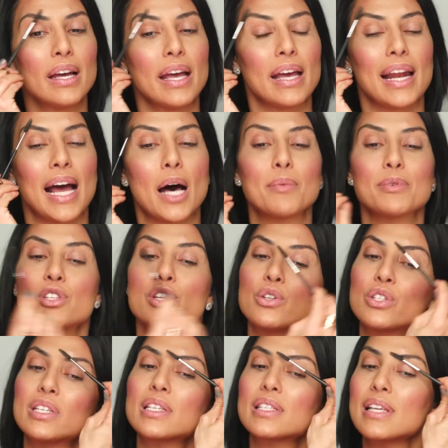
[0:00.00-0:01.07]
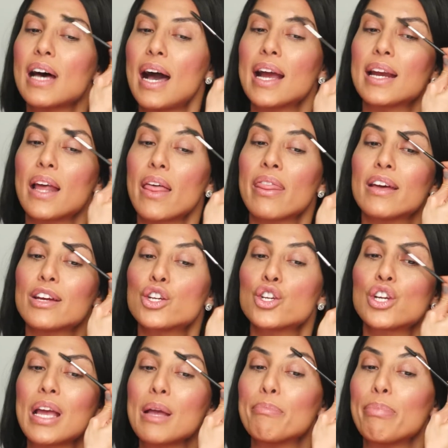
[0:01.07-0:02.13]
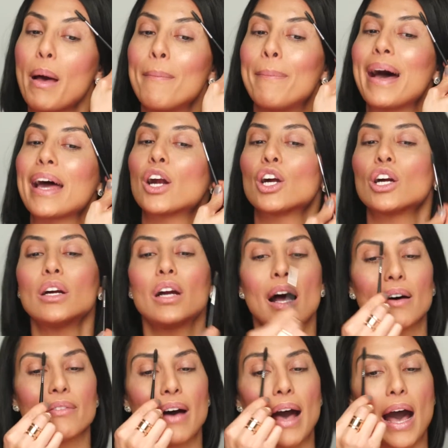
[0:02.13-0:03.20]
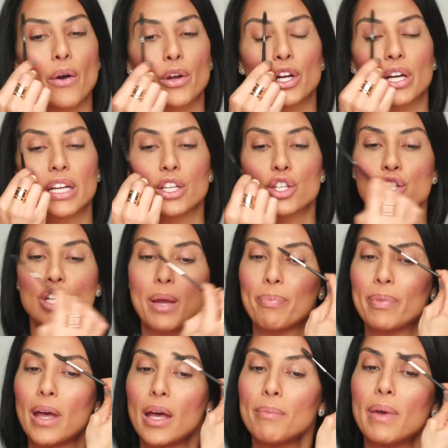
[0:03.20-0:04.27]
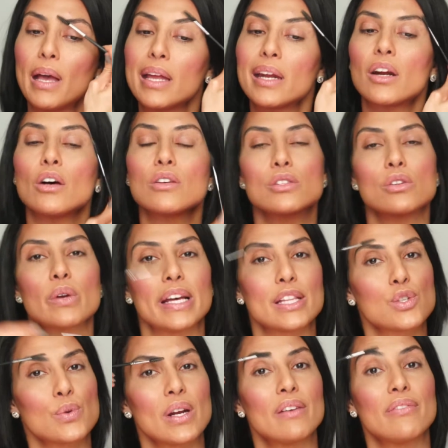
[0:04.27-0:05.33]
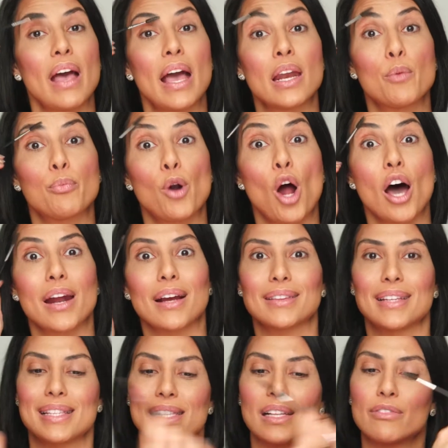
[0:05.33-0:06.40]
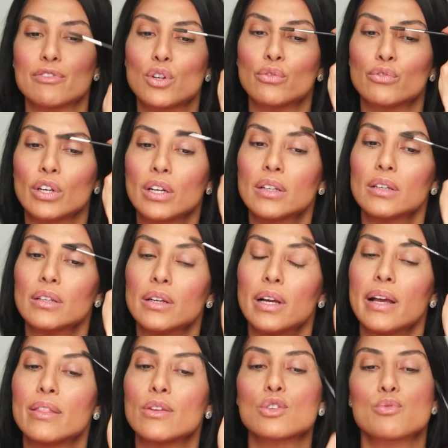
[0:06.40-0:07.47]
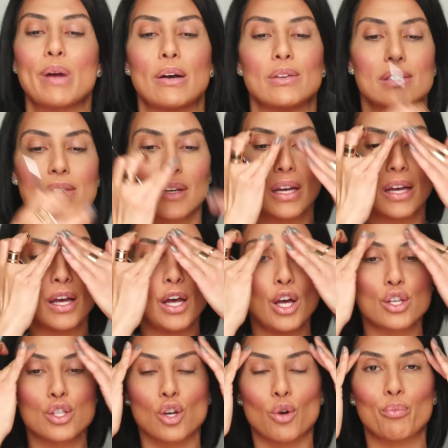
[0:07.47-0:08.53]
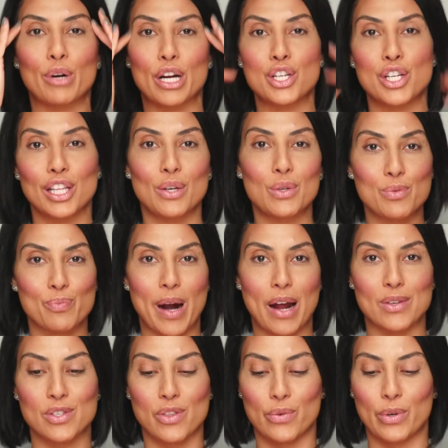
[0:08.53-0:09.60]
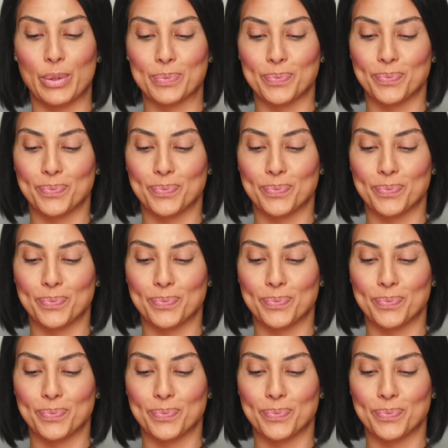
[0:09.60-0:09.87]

It helps you to decide the shape better of how you're gonna shape them. And it also gets rid of any product that's left over in those brows. So brushing those brows through.